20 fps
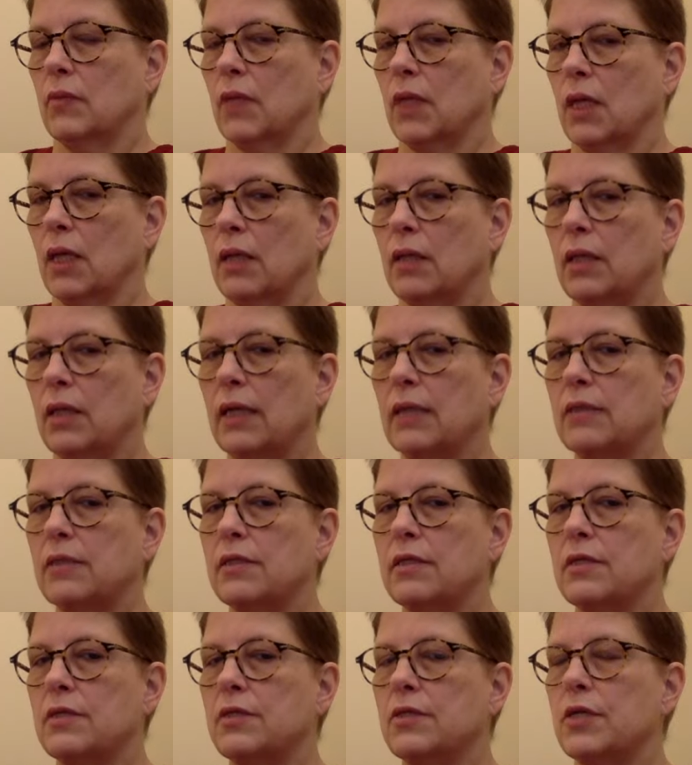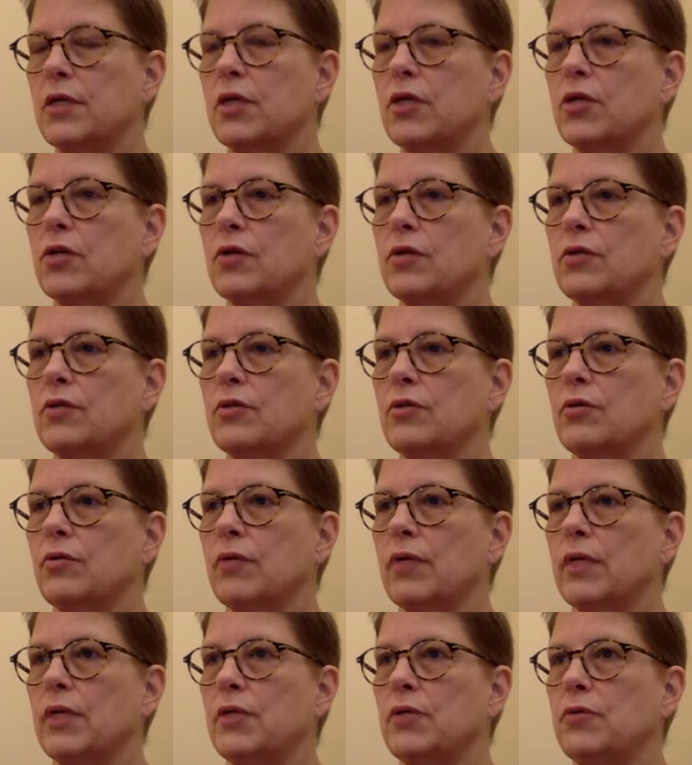And that sensation is
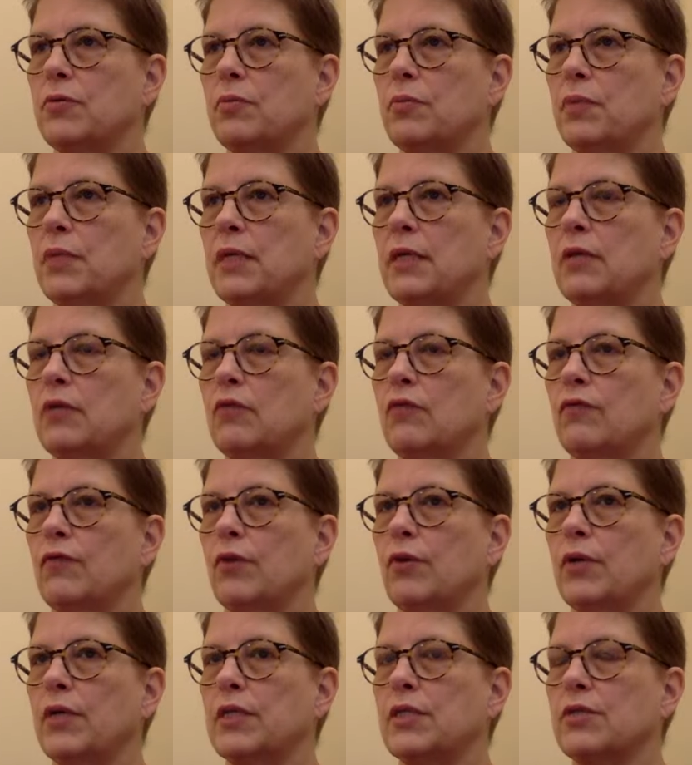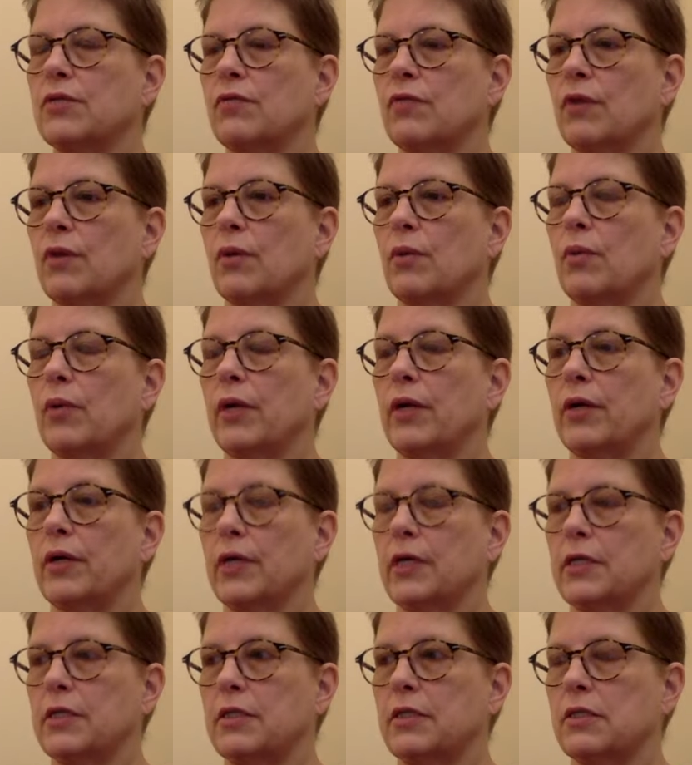going to be the focus of our awareness.